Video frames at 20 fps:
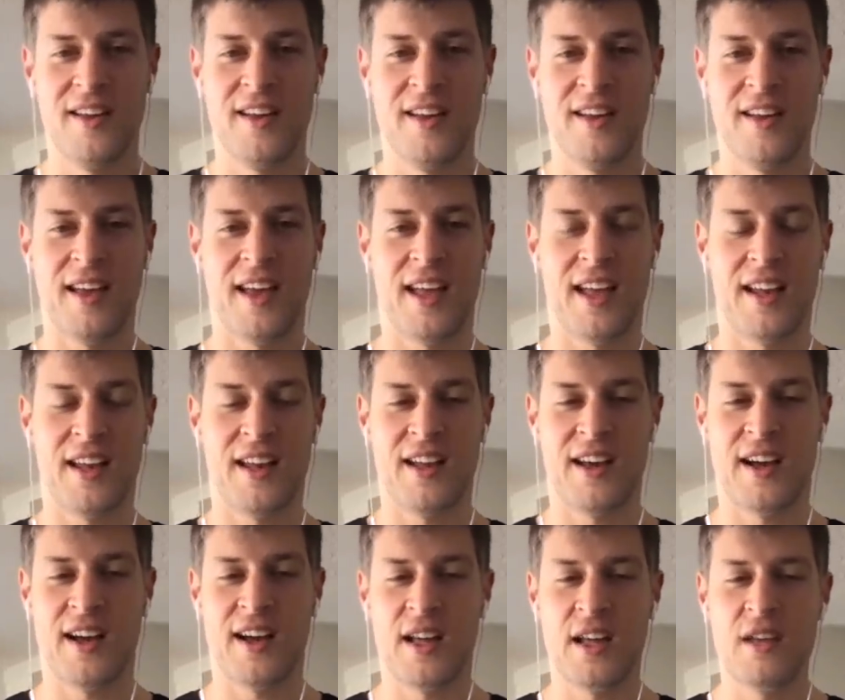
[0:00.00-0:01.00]
And
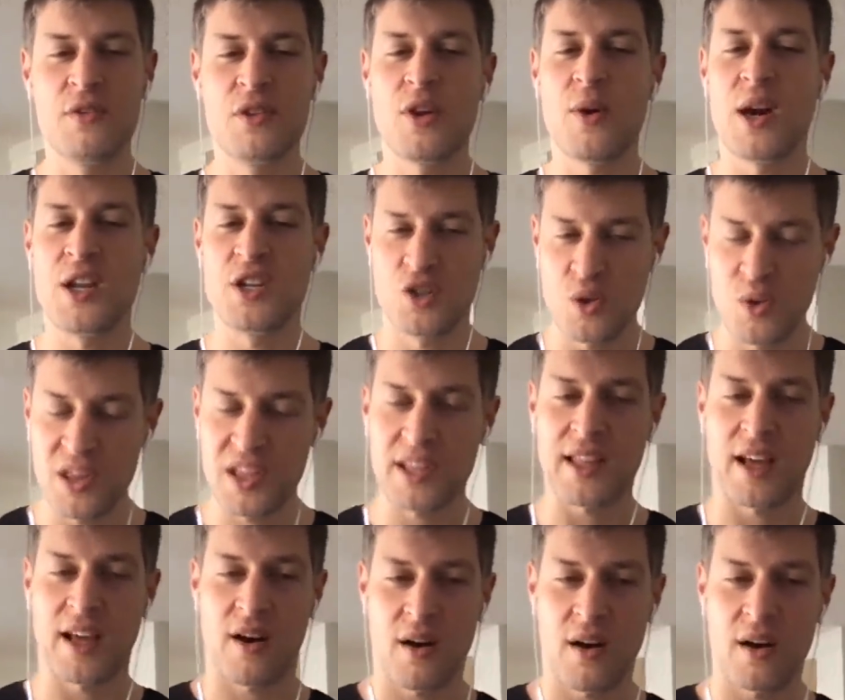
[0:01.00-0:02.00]
uh, even though I do think
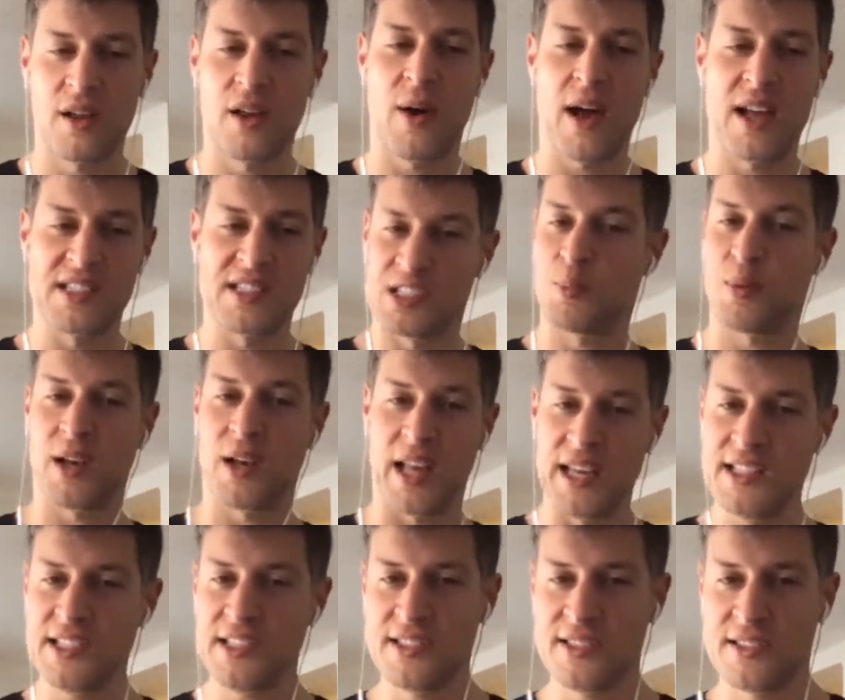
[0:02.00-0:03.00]
that cardio has its
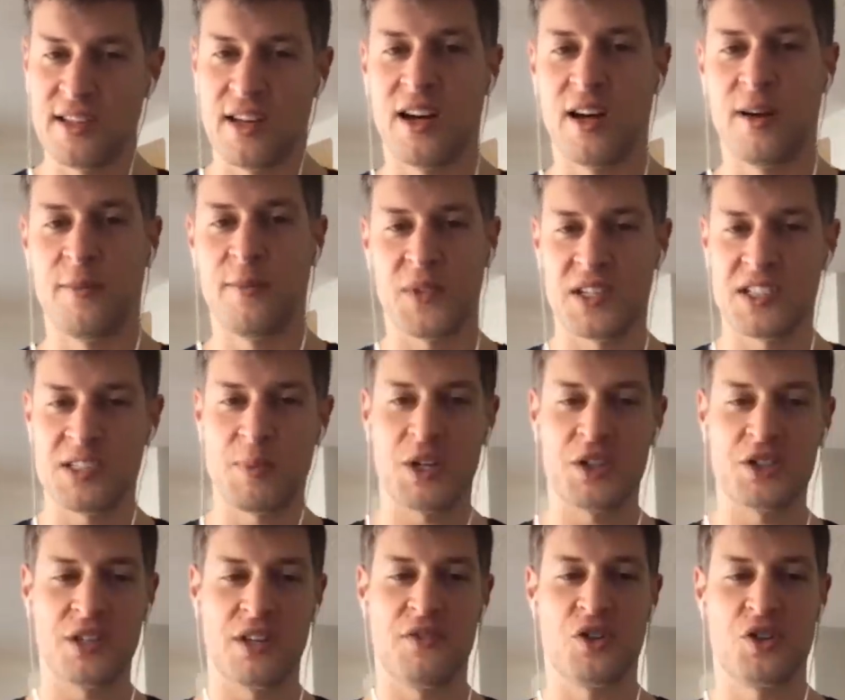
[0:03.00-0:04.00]
place, um,
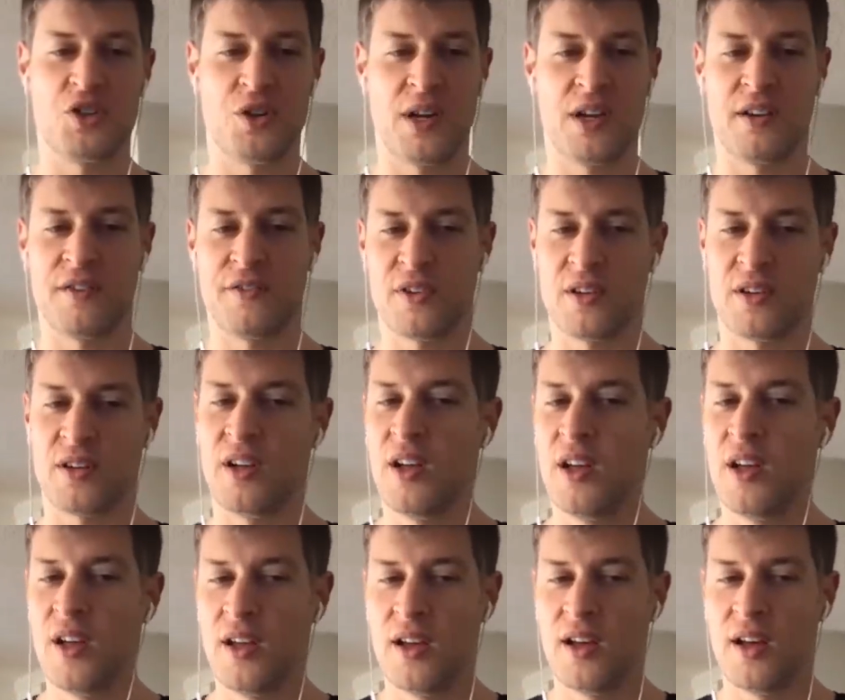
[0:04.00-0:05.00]
especially if you're training for,
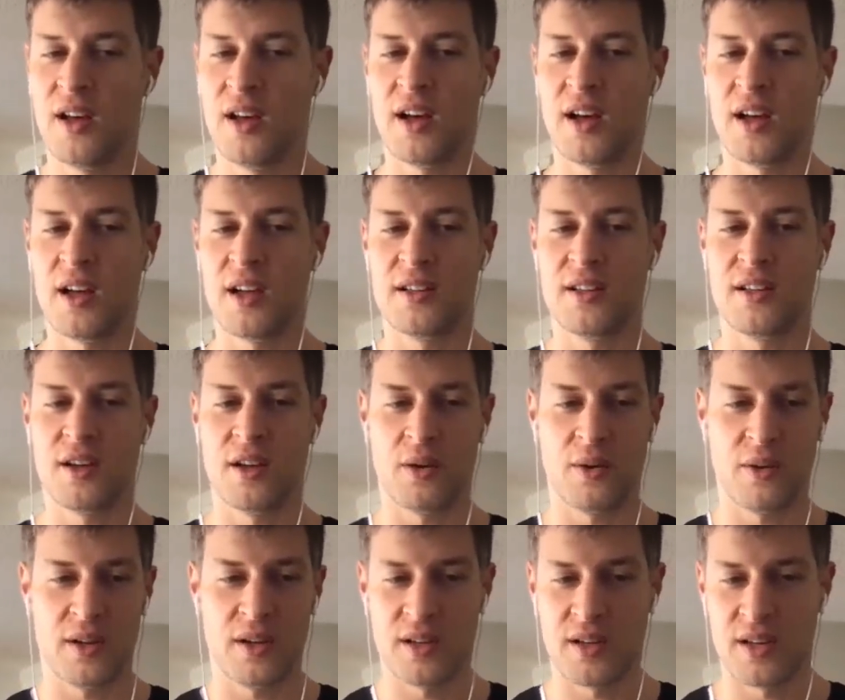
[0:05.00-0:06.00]
uh, you
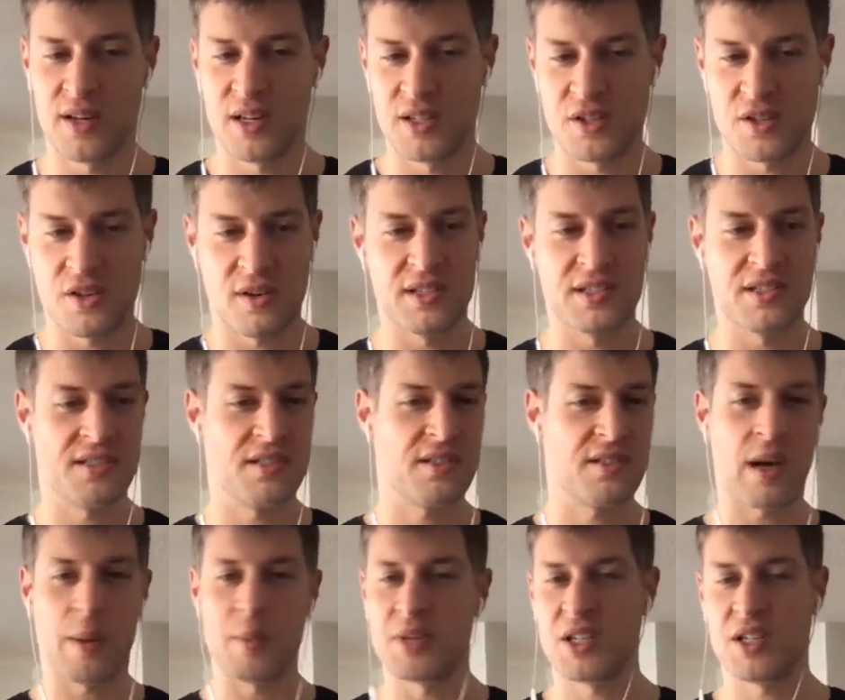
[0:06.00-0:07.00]
know, an endurance
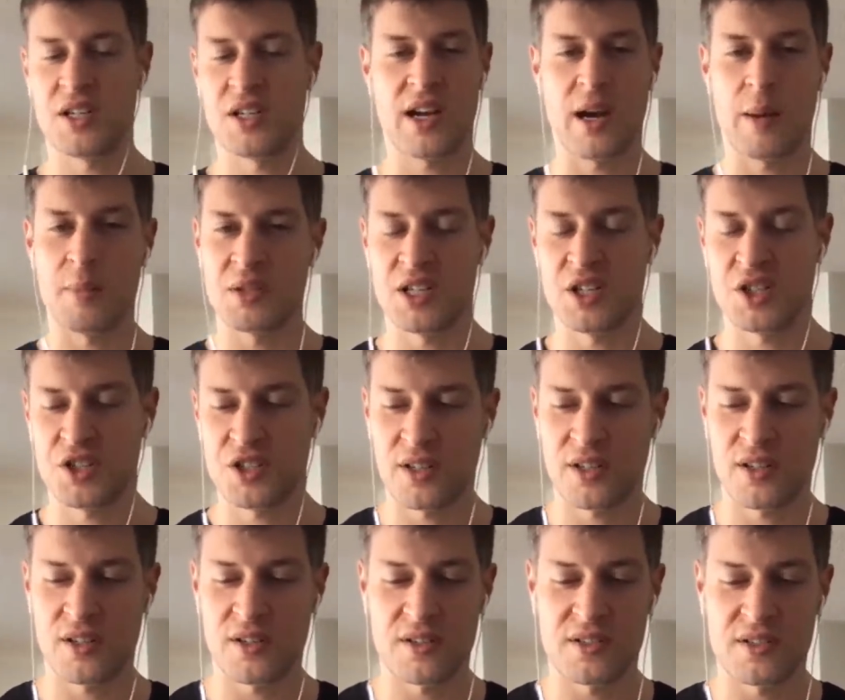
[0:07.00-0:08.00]
comp-
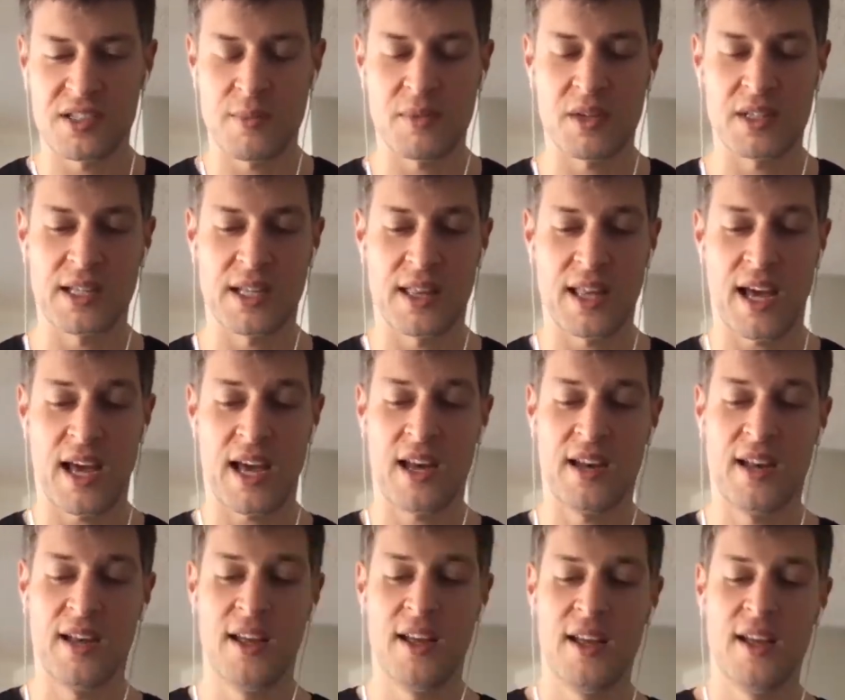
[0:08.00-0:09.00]
competition or something like that,
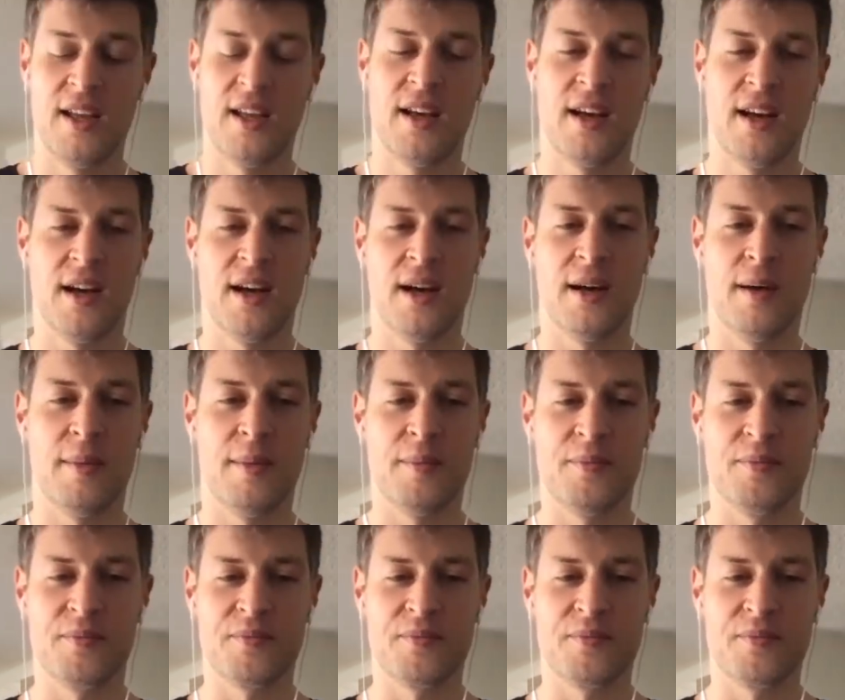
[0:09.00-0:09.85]
um,